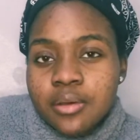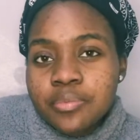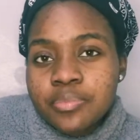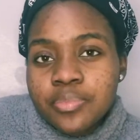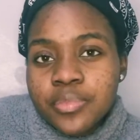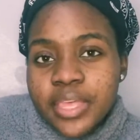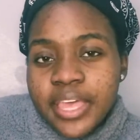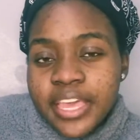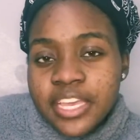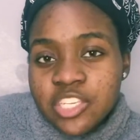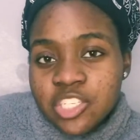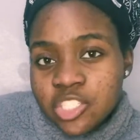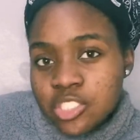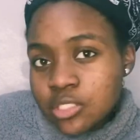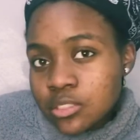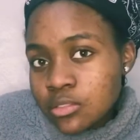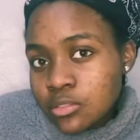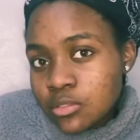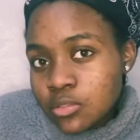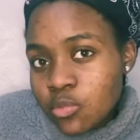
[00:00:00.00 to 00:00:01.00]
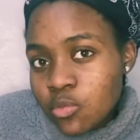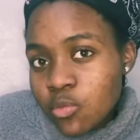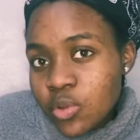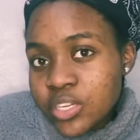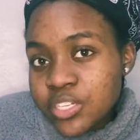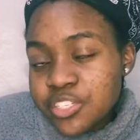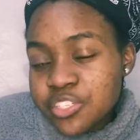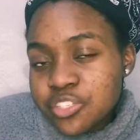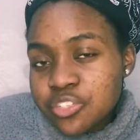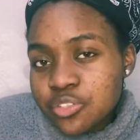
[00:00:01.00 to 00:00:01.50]
action, what
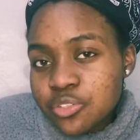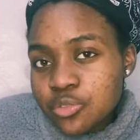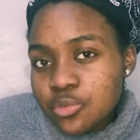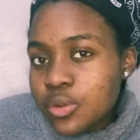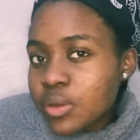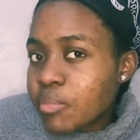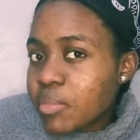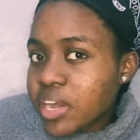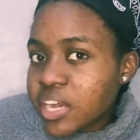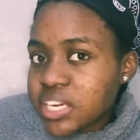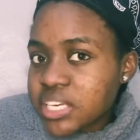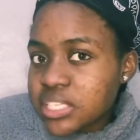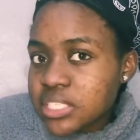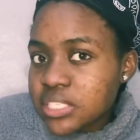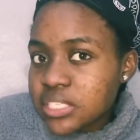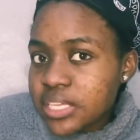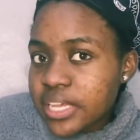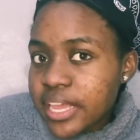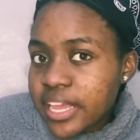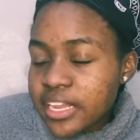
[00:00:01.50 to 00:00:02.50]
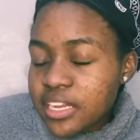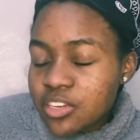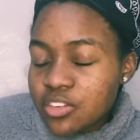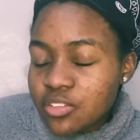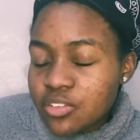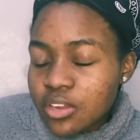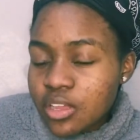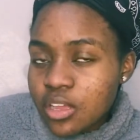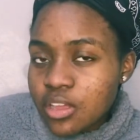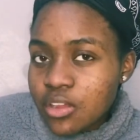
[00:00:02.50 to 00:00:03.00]
did you do about it, and
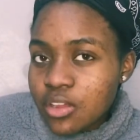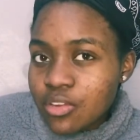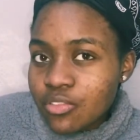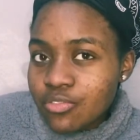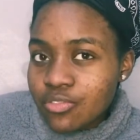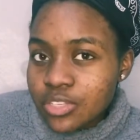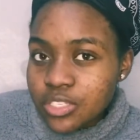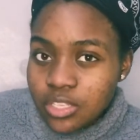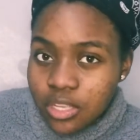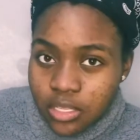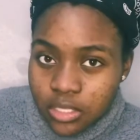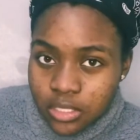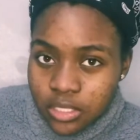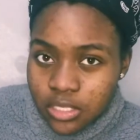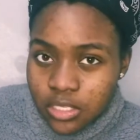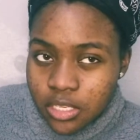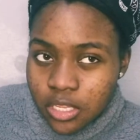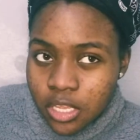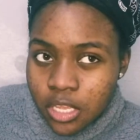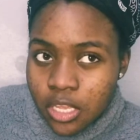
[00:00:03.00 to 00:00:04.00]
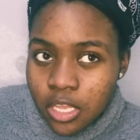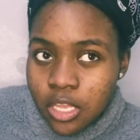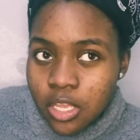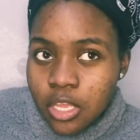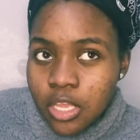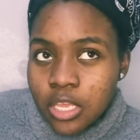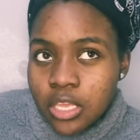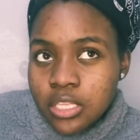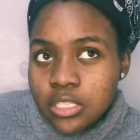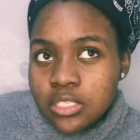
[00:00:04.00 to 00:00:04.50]
result,
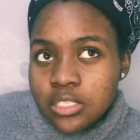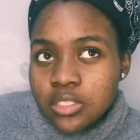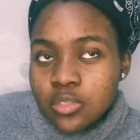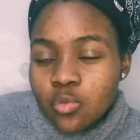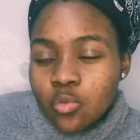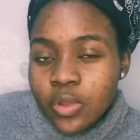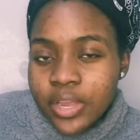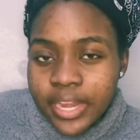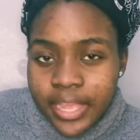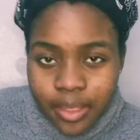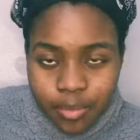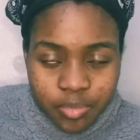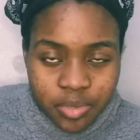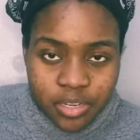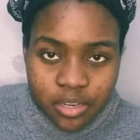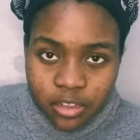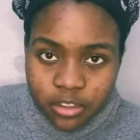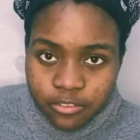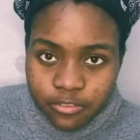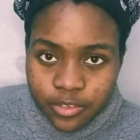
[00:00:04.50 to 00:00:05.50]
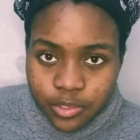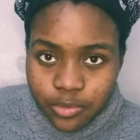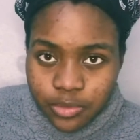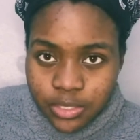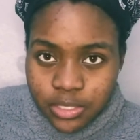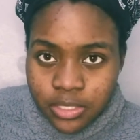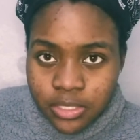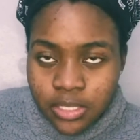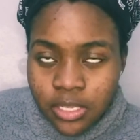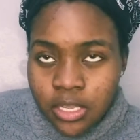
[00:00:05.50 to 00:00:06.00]
it's what happened
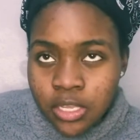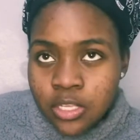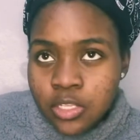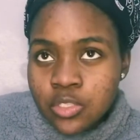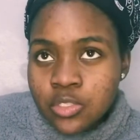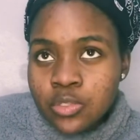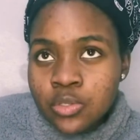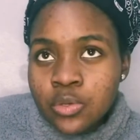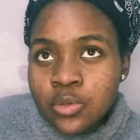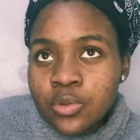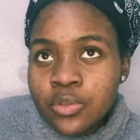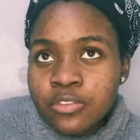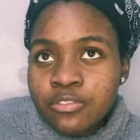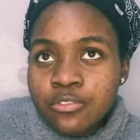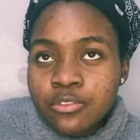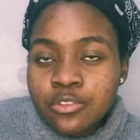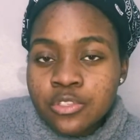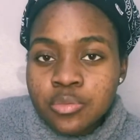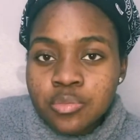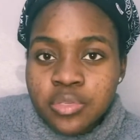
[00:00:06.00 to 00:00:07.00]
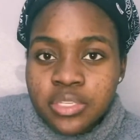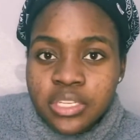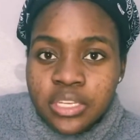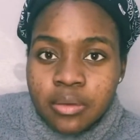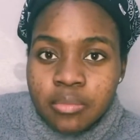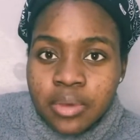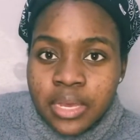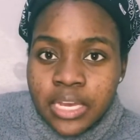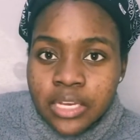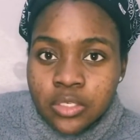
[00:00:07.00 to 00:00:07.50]
afterwards. So if you speak
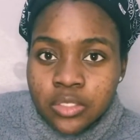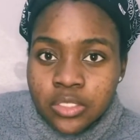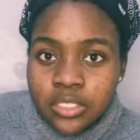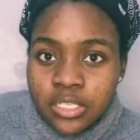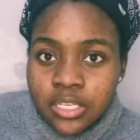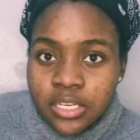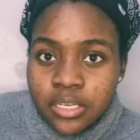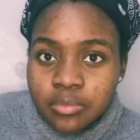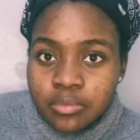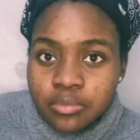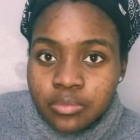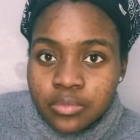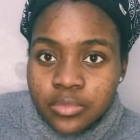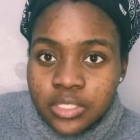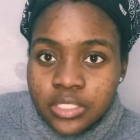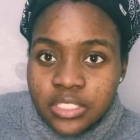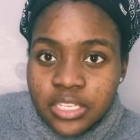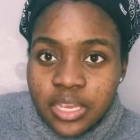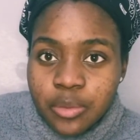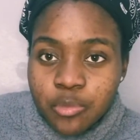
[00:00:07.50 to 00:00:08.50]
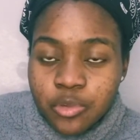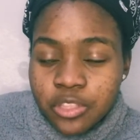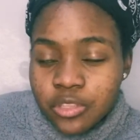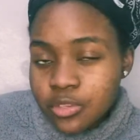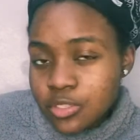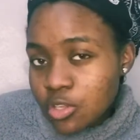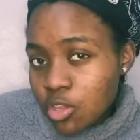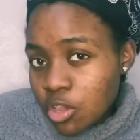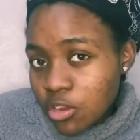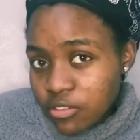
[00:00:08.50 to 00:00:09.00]
about a time where there was
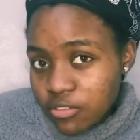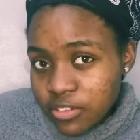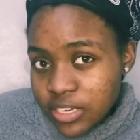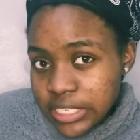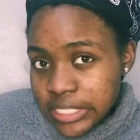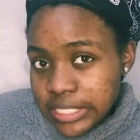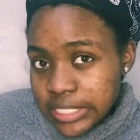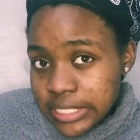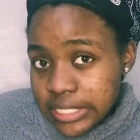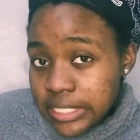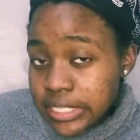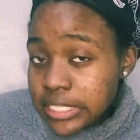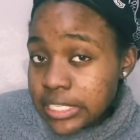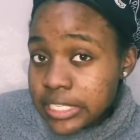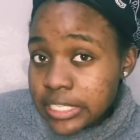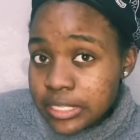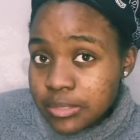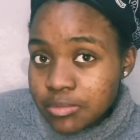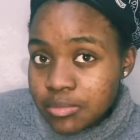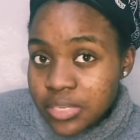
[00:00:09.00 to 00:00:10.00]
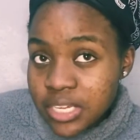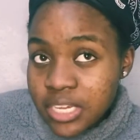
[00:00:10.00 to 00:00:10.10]
conflict in a team,